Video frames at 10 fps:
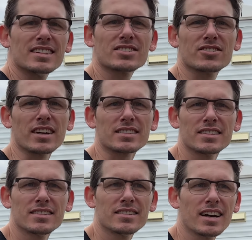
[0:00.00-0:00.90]
That's
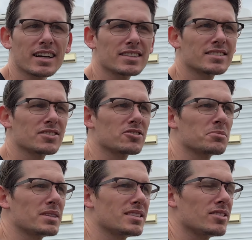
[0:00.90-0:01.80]
correct. I could still
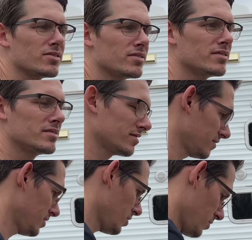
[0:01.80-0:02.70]
hurt myself.
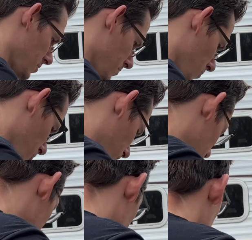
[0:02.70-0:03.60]
So, more things to